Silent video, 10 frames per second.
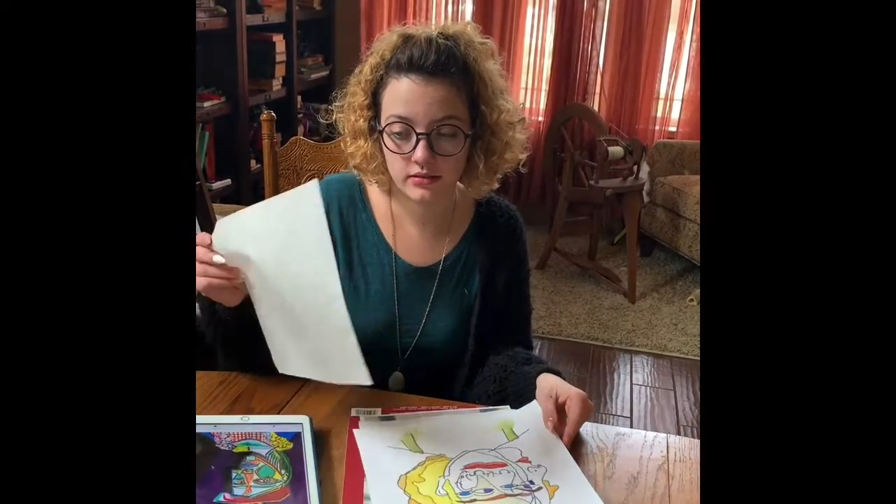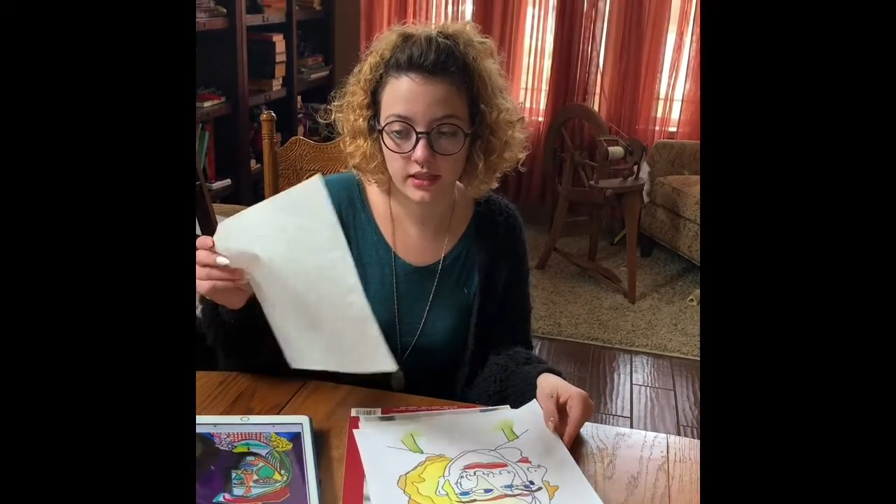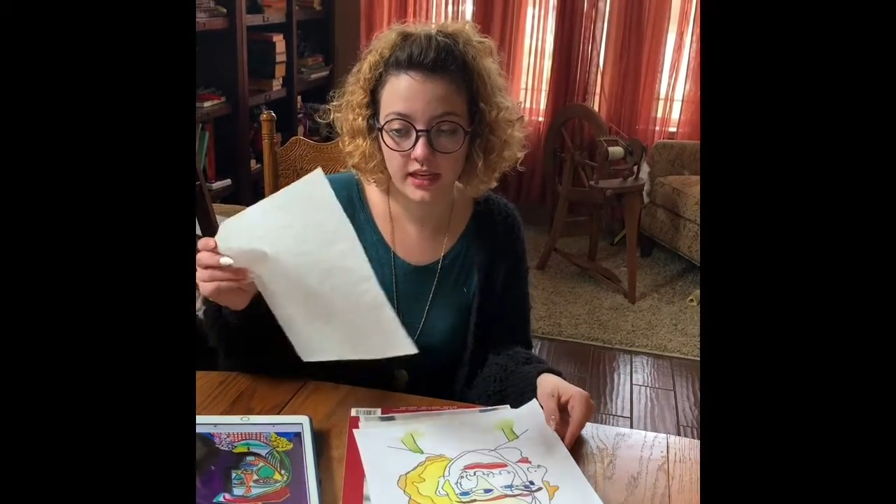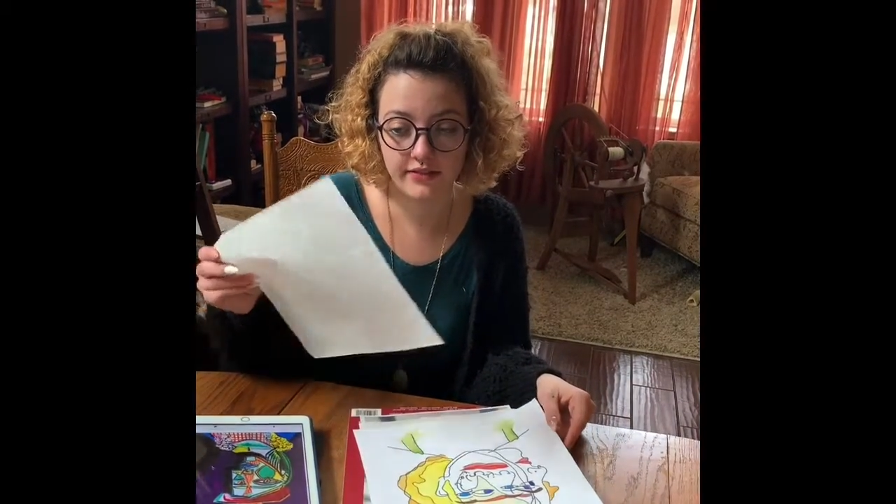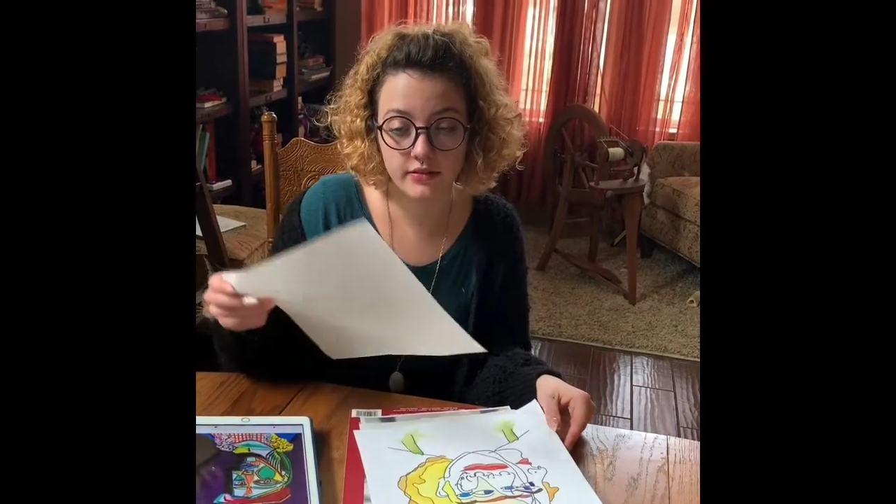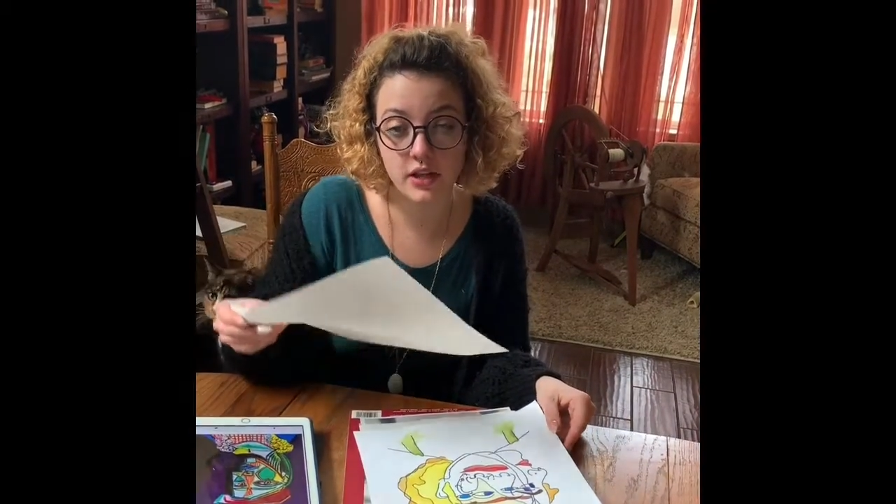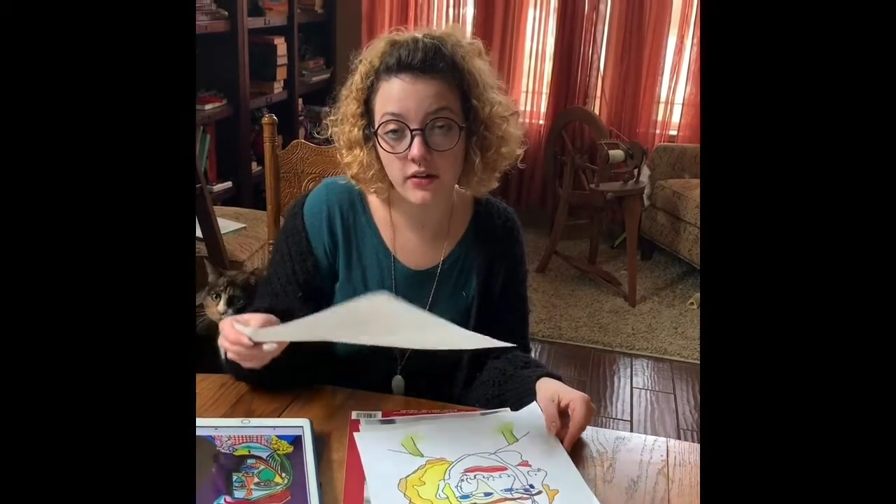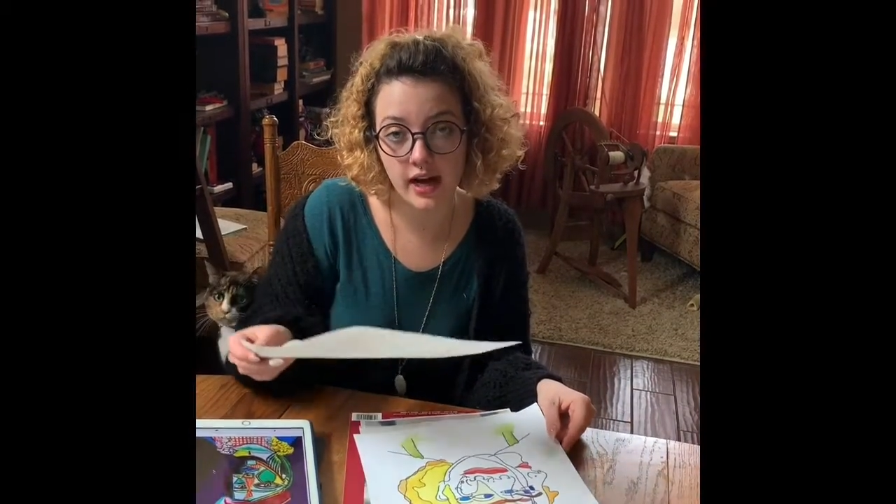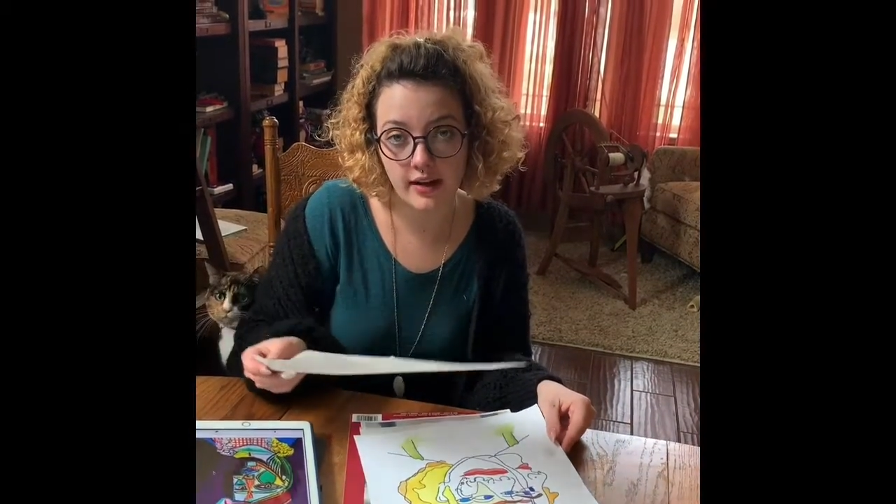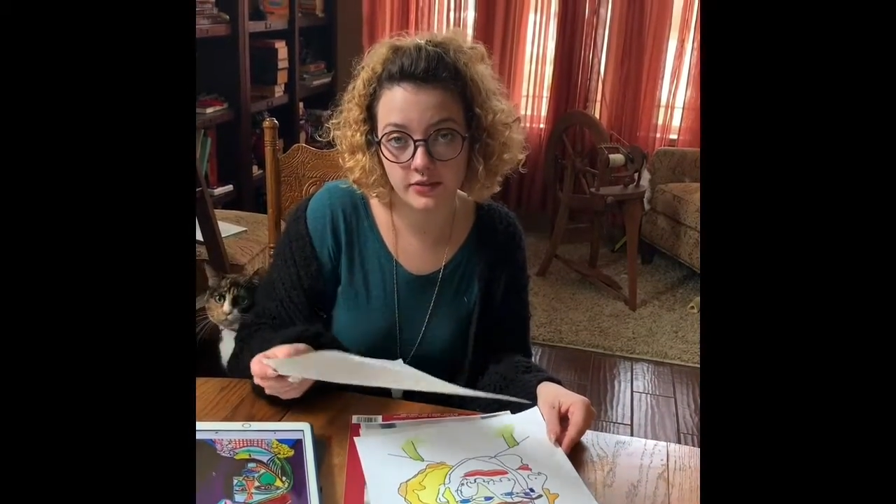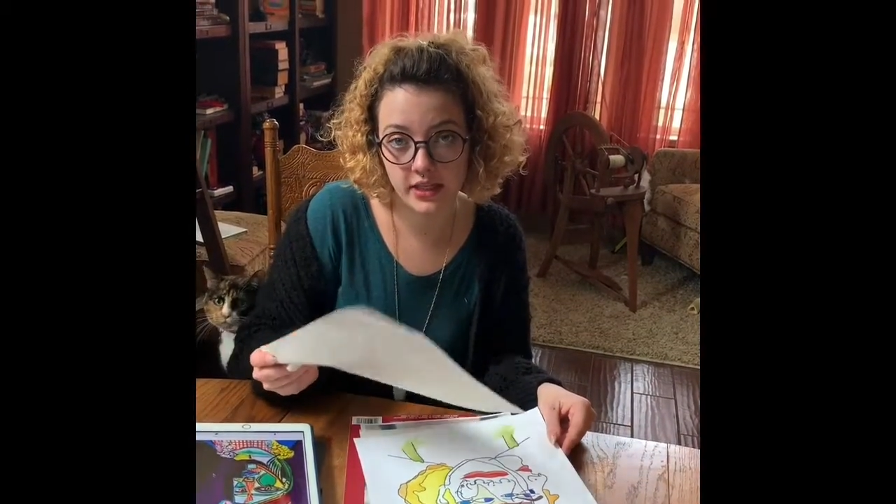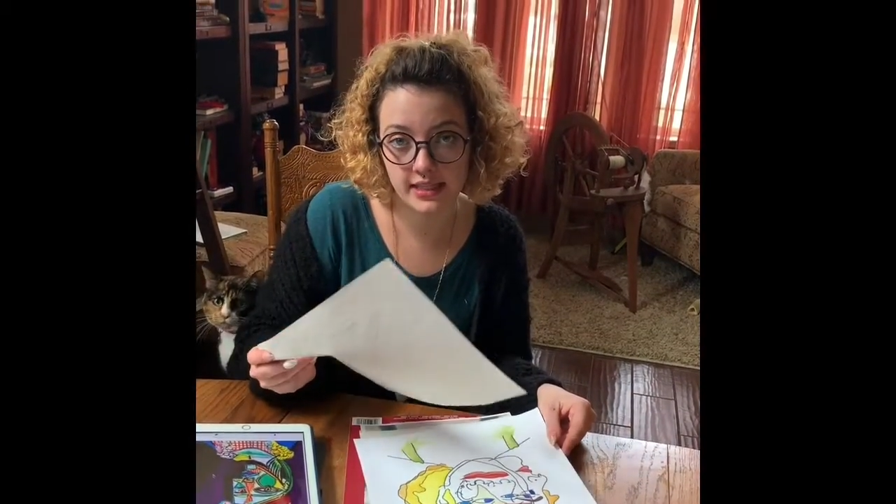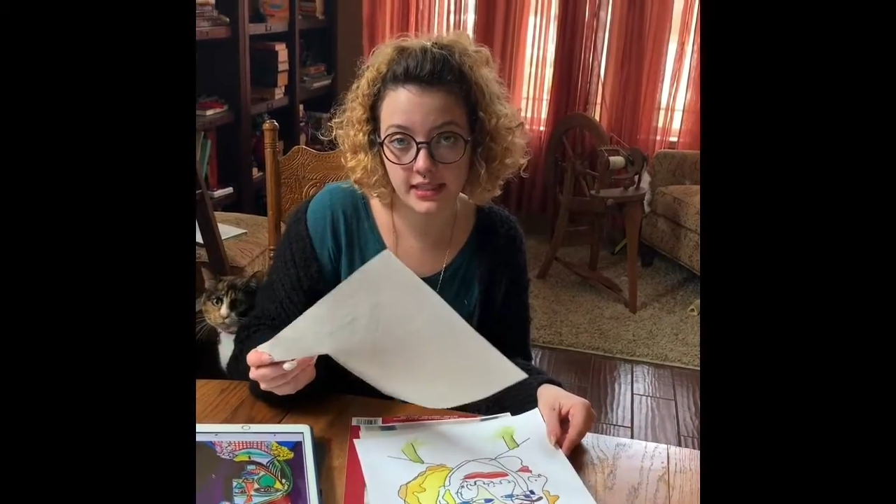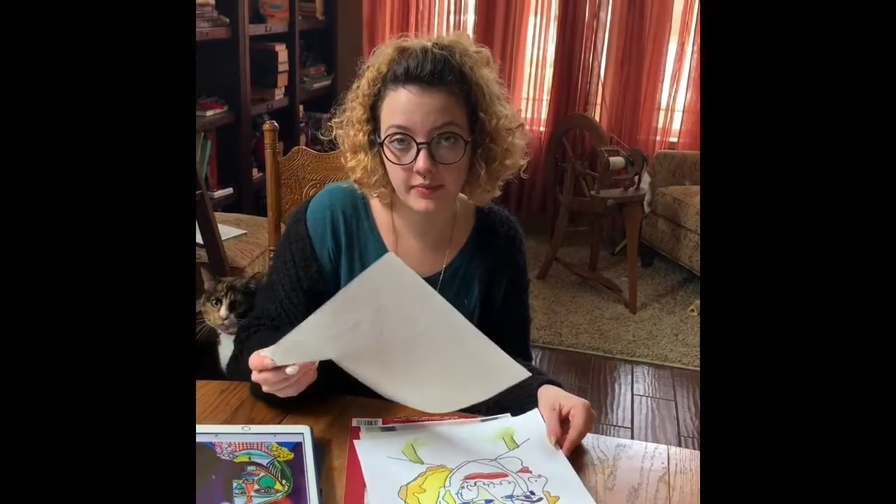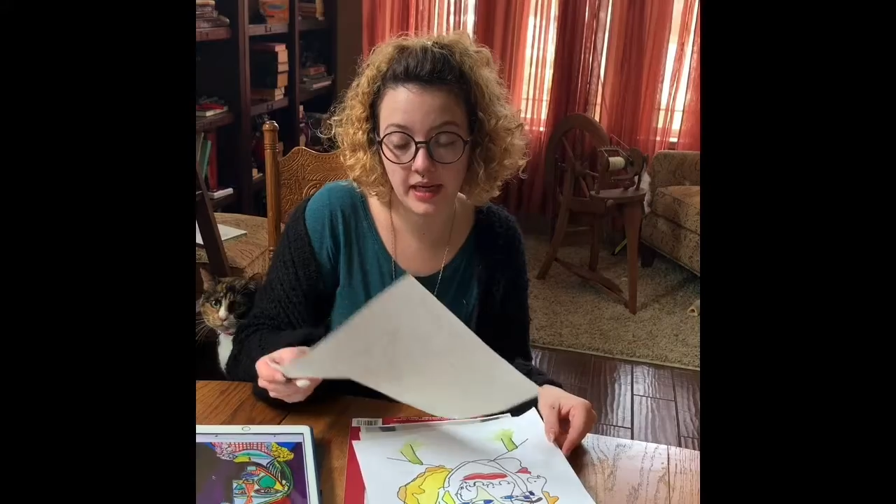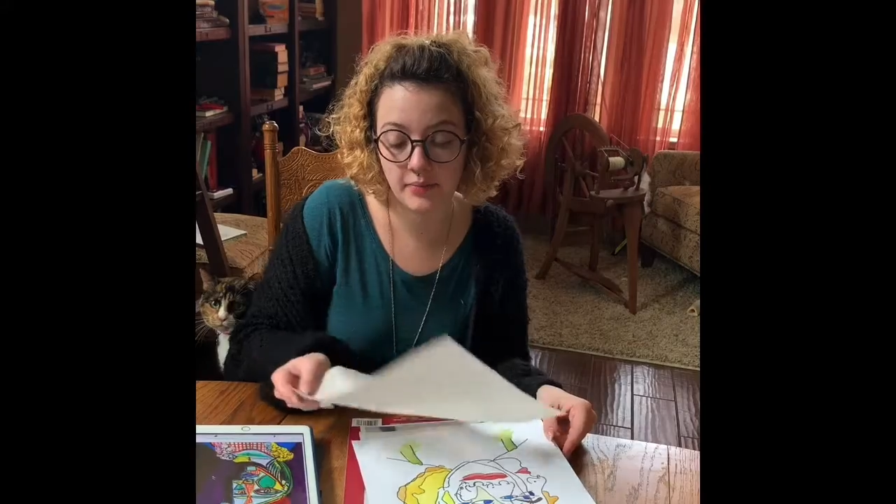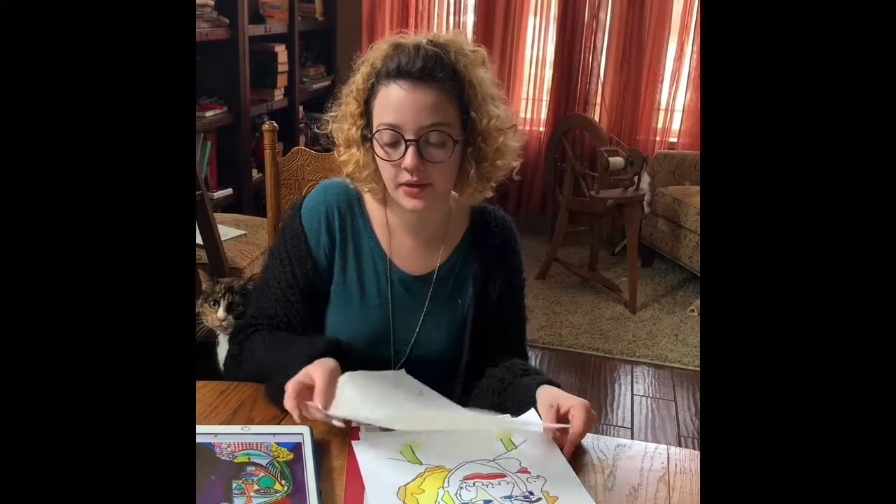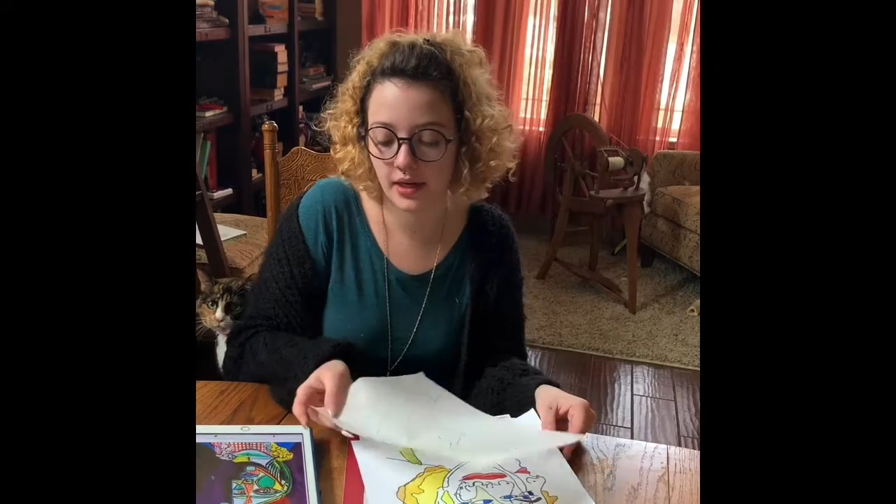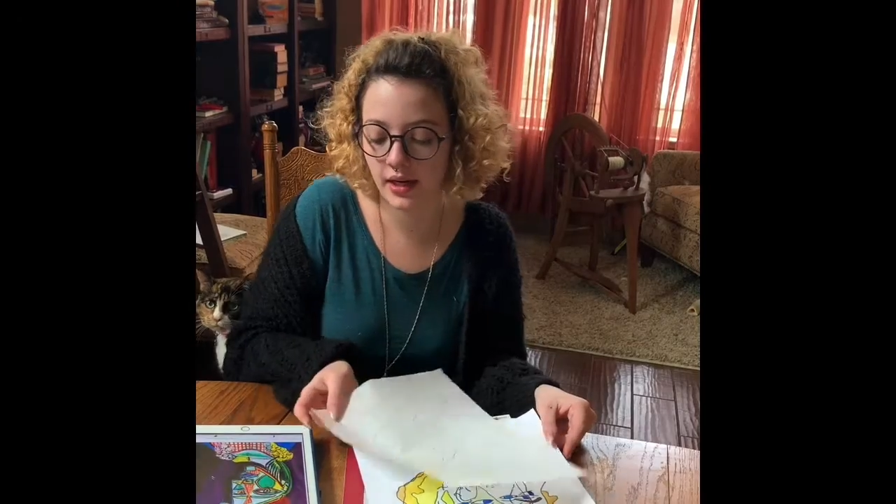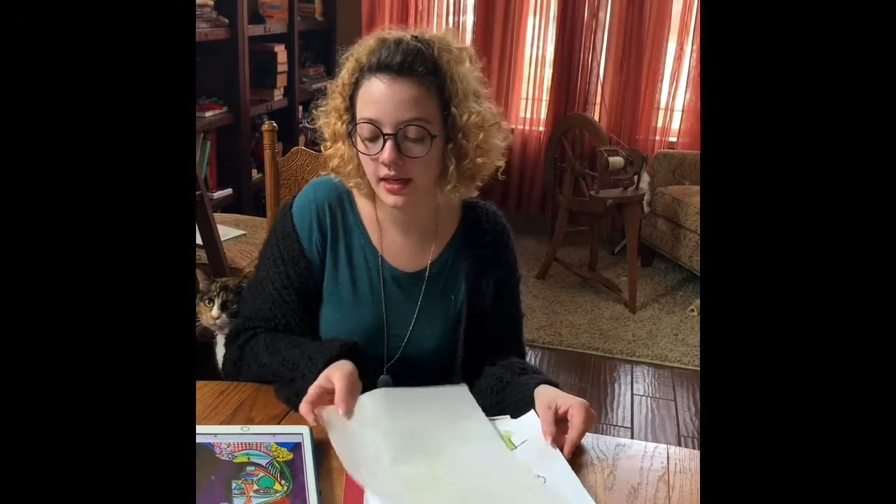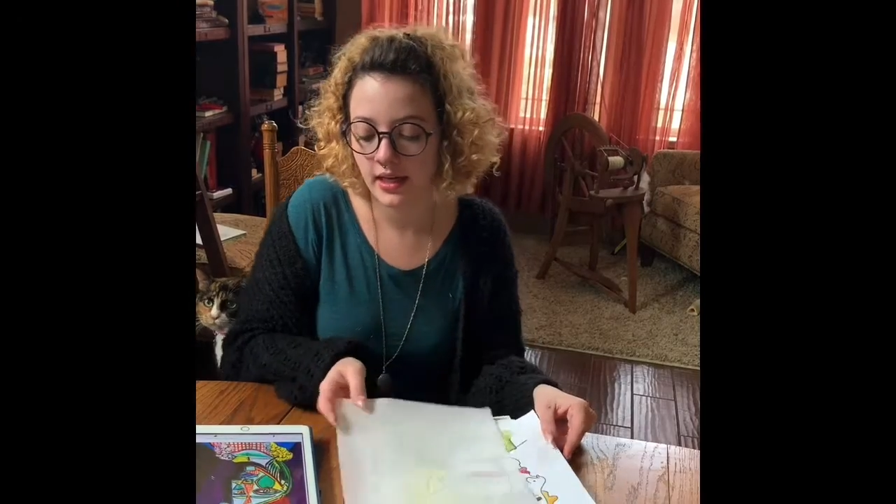If you don't have tracing paper,